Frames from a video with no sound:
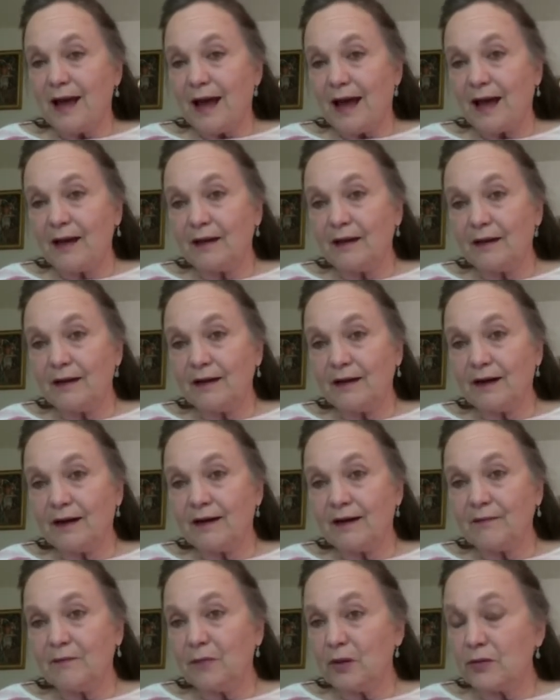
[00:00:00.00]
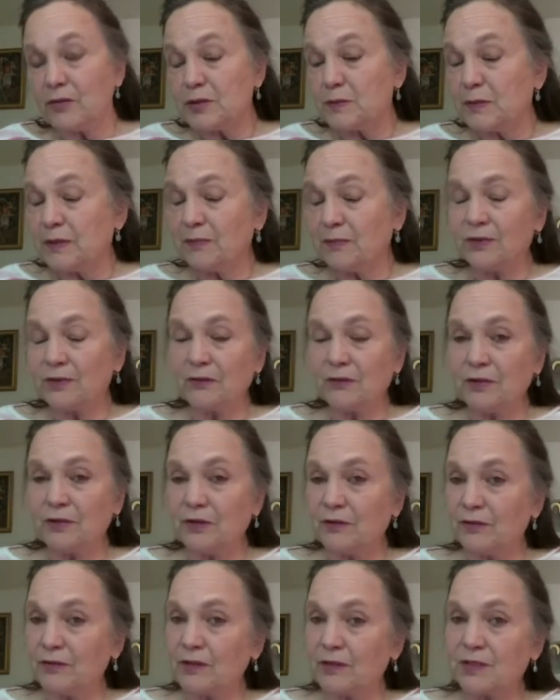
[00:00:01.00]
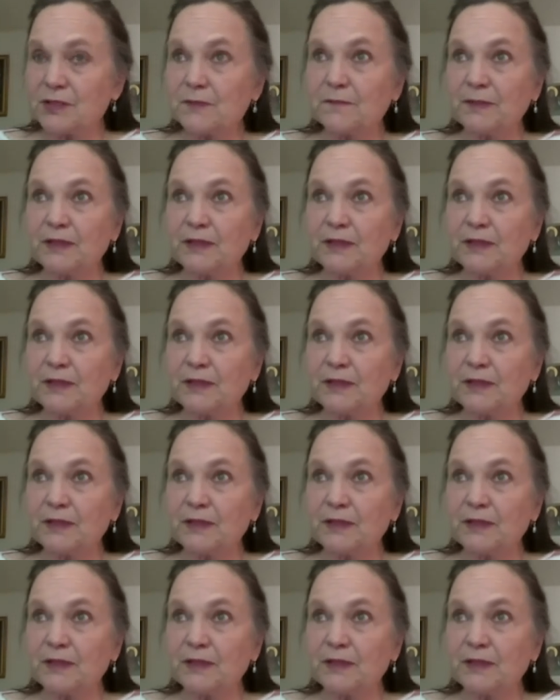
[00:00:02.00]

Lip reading: And most people don't know this,